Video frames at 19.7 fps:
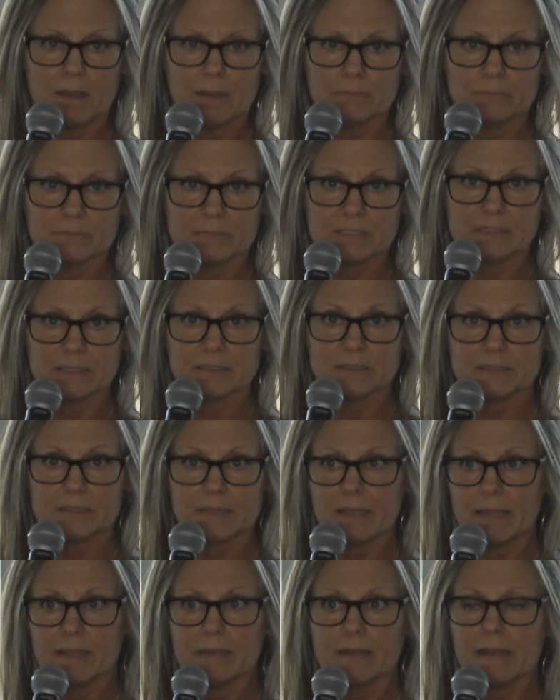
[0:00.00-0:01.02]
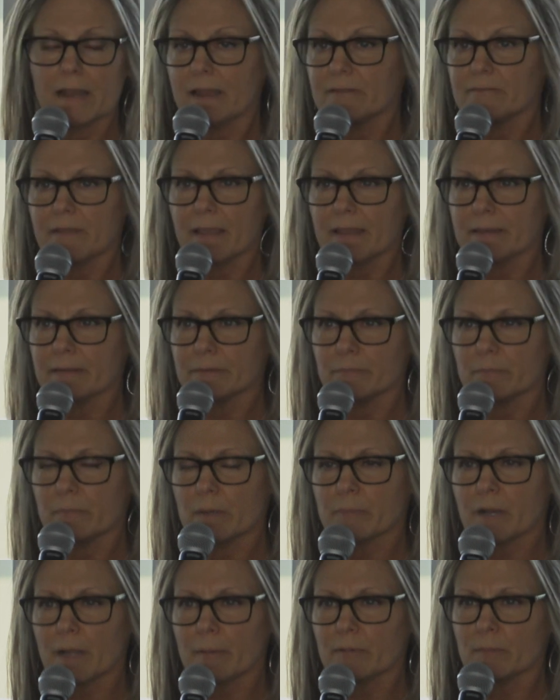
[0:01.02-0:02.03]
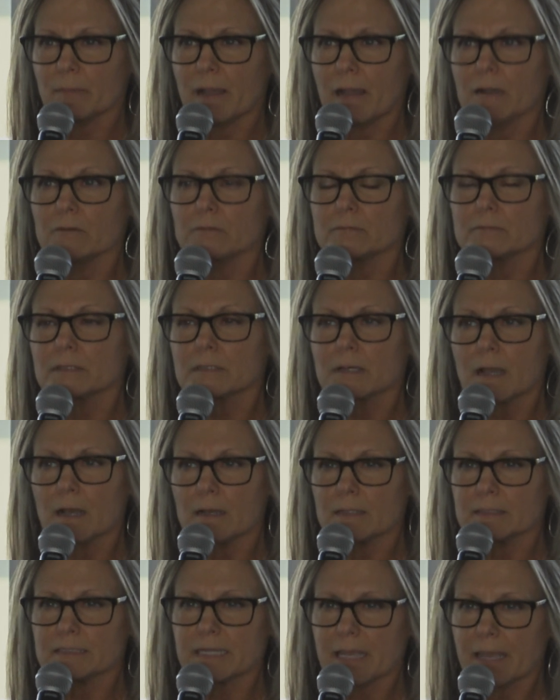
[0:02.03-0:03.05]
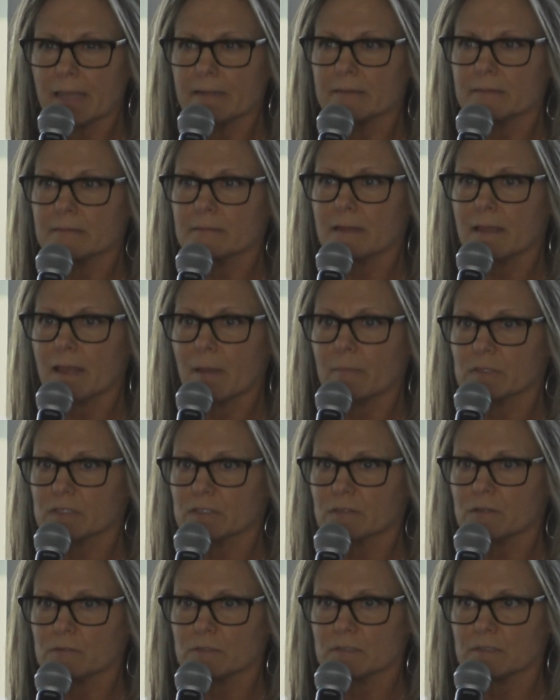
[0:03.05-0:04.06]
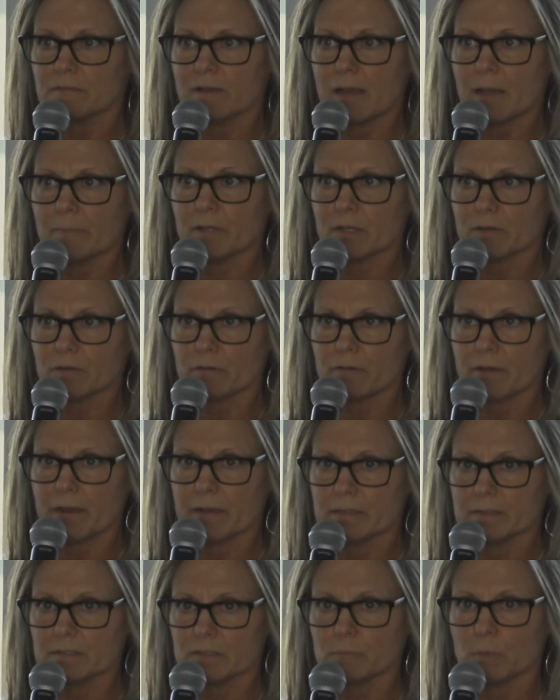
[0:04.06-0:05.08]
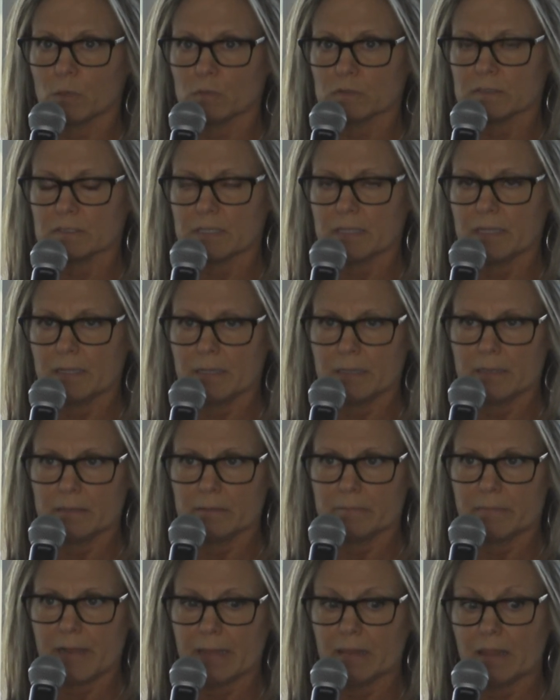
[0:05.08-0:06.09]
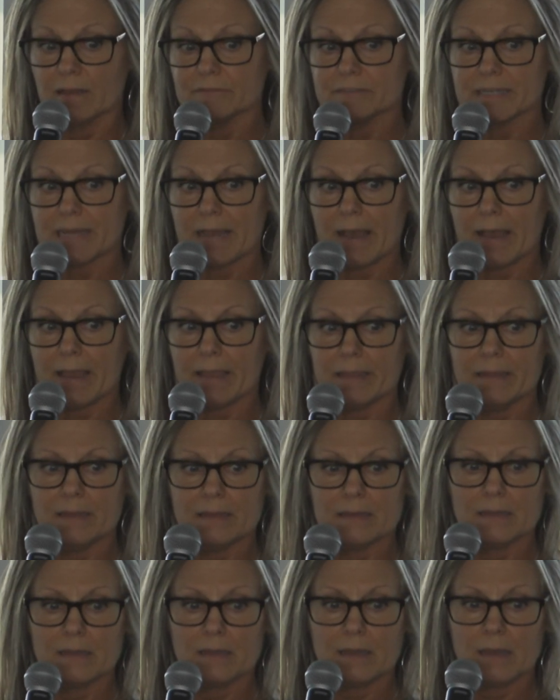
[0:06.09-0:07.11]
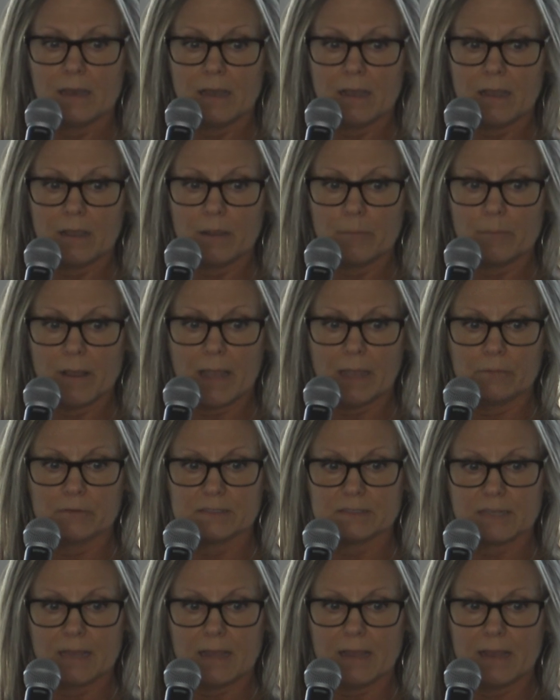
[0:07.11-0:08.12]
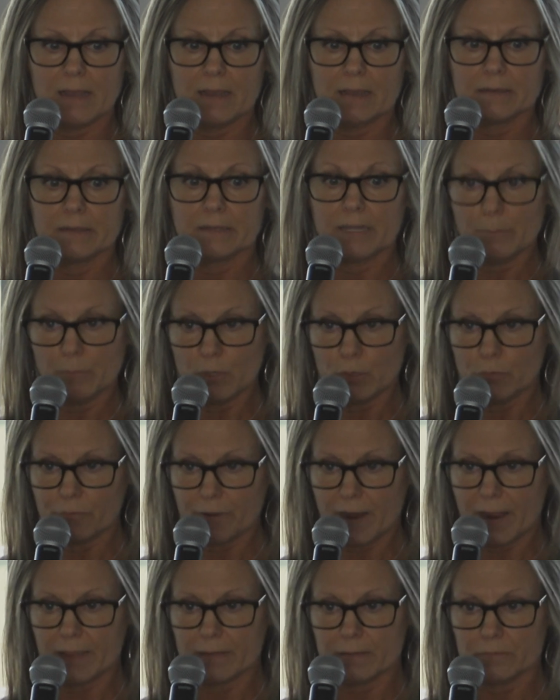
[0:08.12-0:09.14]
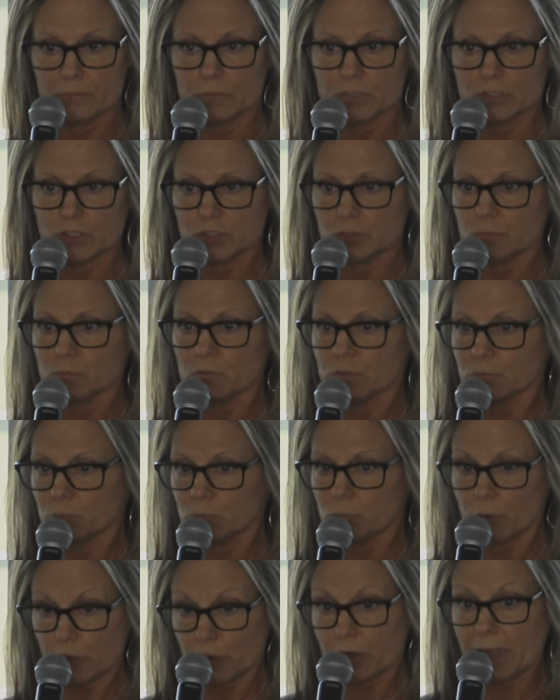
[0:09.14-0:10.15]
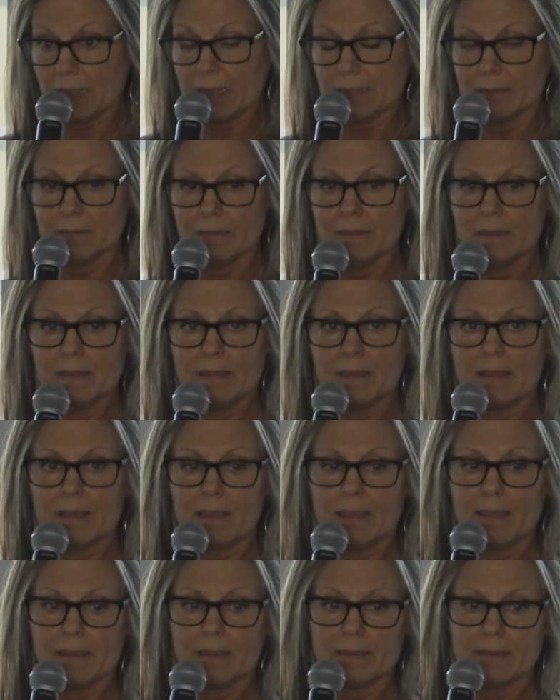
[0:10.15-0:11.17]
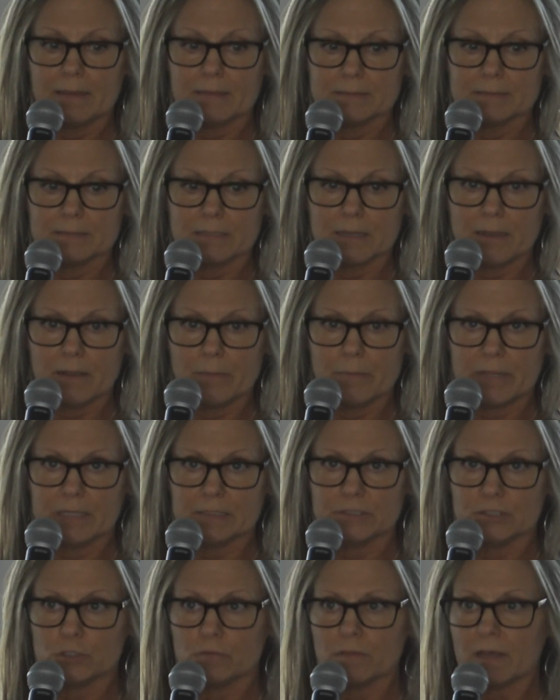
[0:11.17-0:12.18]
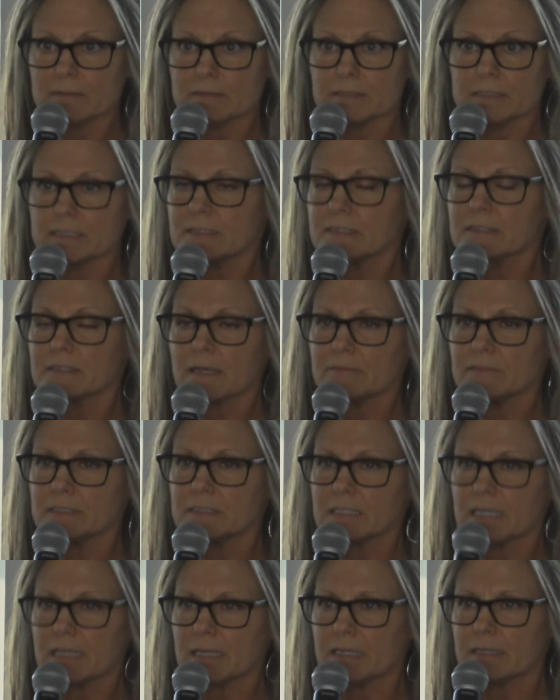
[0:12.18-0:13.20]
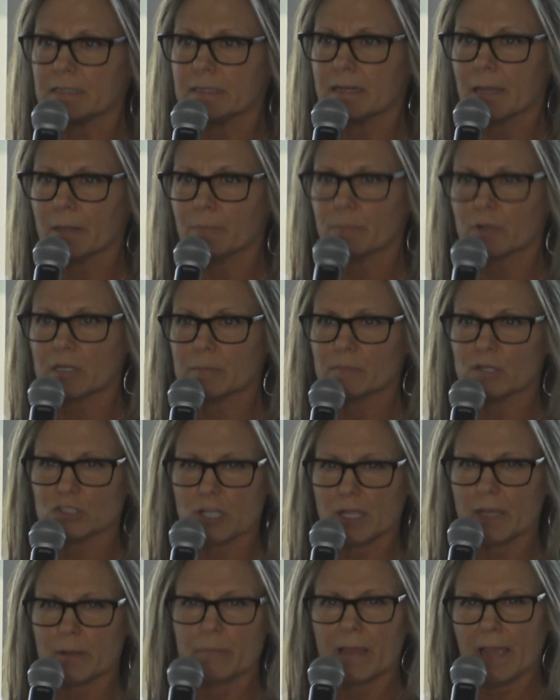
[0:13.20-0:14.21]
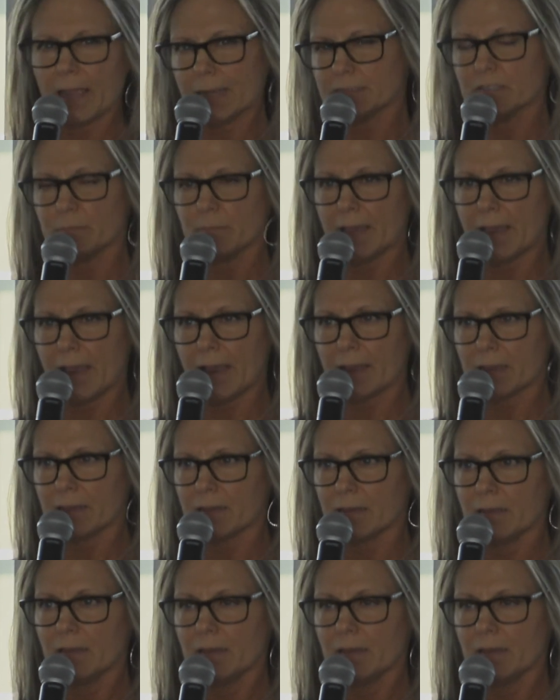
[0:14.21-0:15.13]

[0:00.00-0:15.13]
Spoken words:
Since then, I've had probably about 10 episodes of optic neuritis, mostly in my left eye. I was on Imuran, which was working, and in 2017, I pretty much had back-to-back